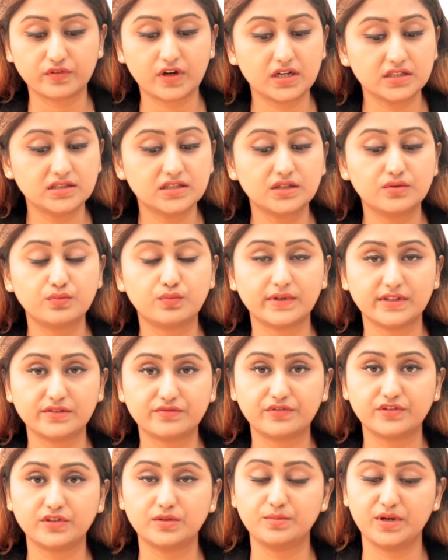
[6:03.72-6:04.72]
other
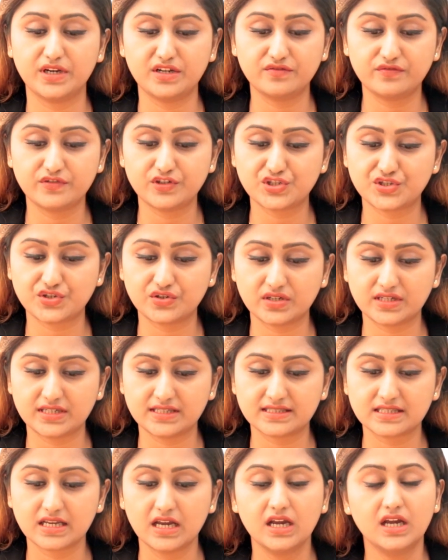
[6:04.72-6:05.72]
willful
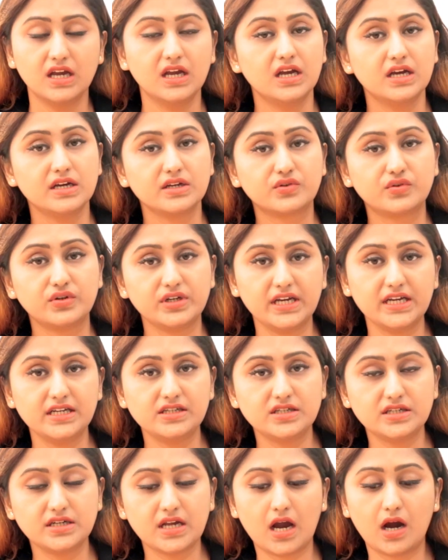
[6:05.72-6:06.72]
beneficiaries
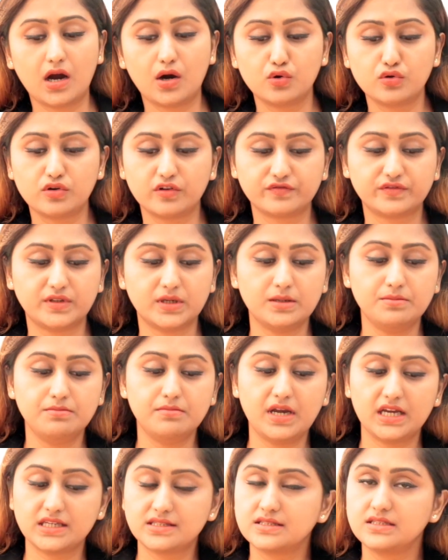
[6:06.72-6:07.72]
created out of the
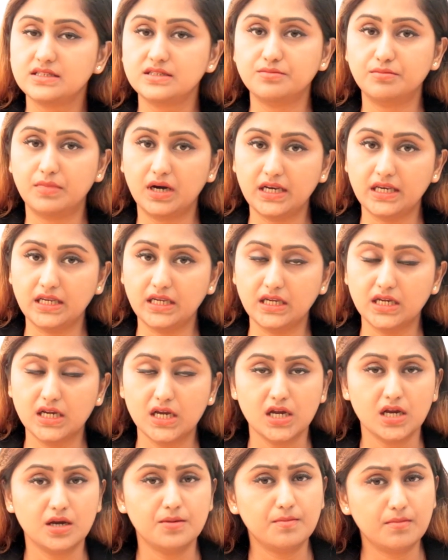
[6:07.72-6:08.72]
embezzled money
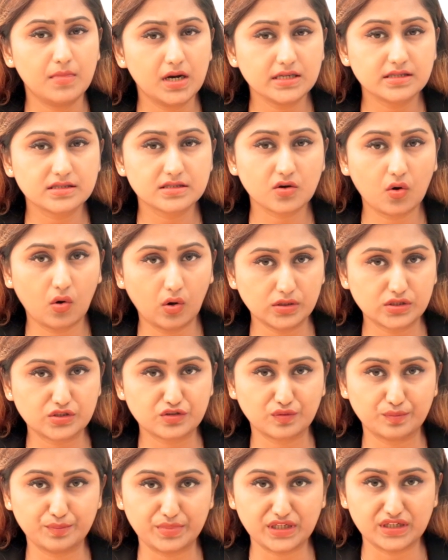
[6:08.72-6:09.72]
must
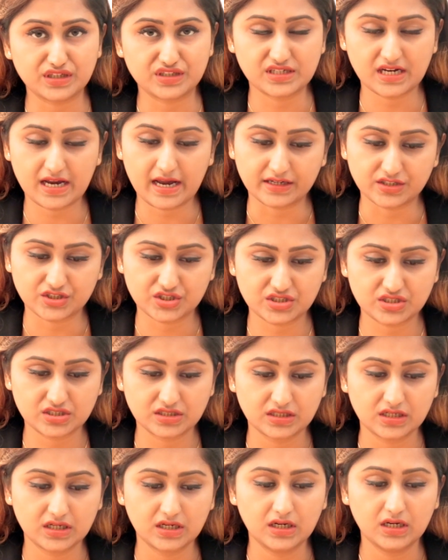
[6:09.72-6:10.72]
also be attached.
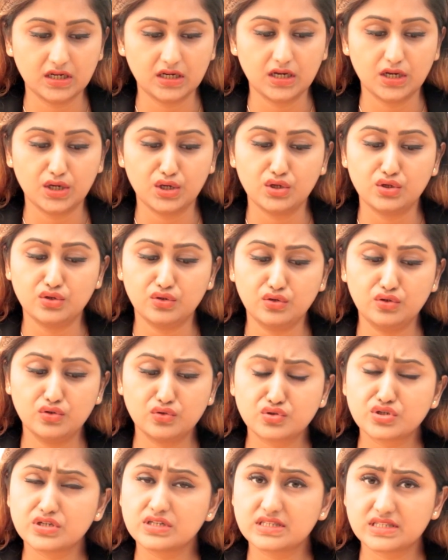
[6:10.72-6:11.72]

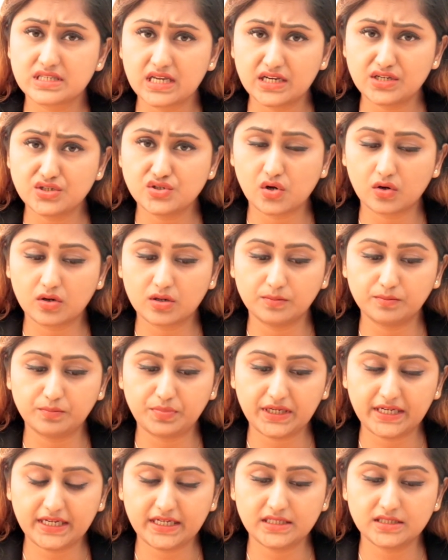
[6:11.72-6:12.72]
You should send your
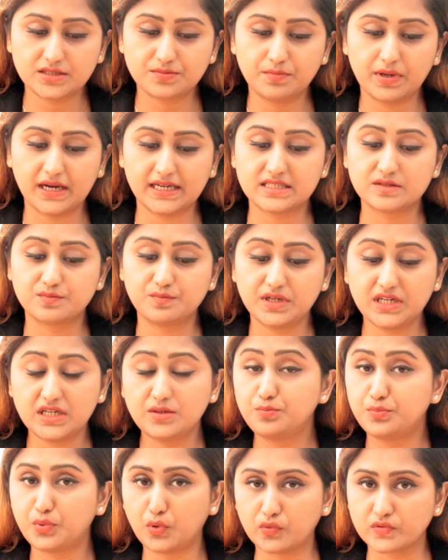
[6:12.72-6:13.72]
complaint by
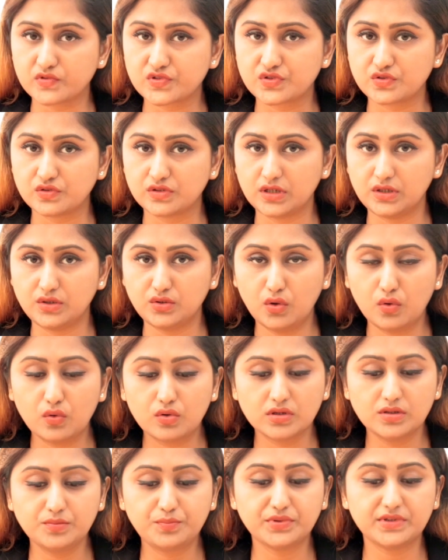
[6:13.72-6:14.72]
speed post to the
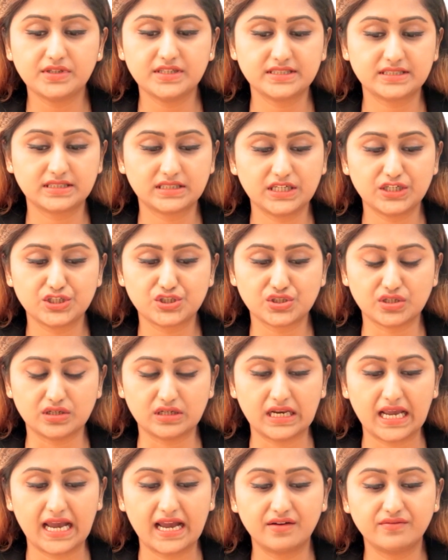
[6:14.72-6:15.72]
local police
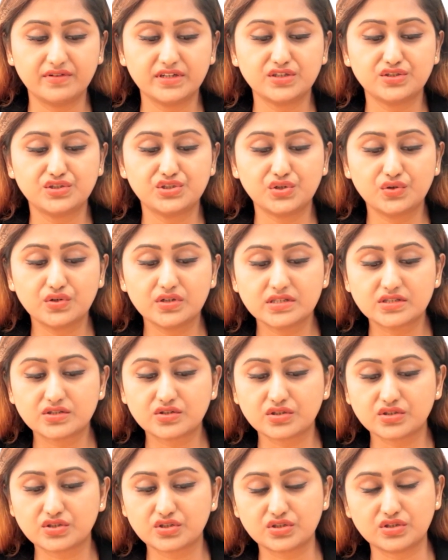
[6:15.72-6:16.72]
station having
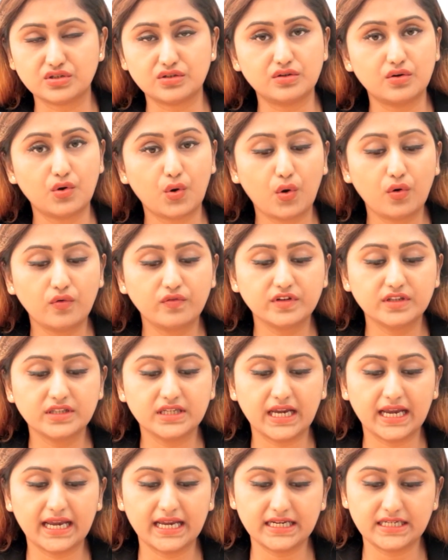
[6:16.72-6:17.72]
jurisdiction over
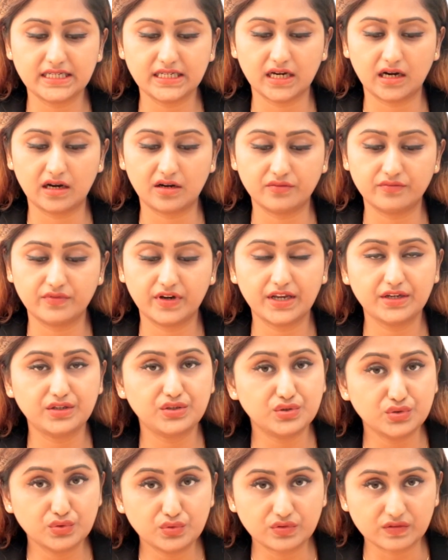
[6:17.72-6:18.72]
the area where
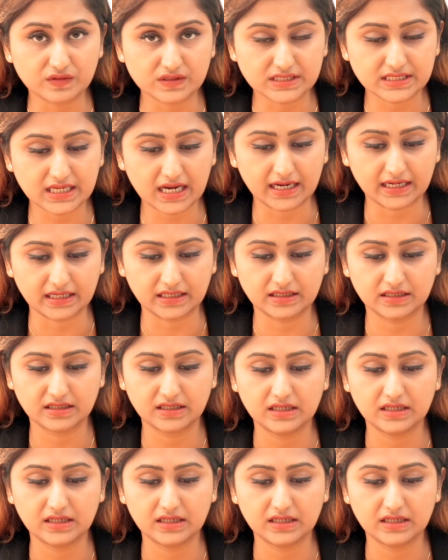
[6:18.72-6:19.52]
you reside,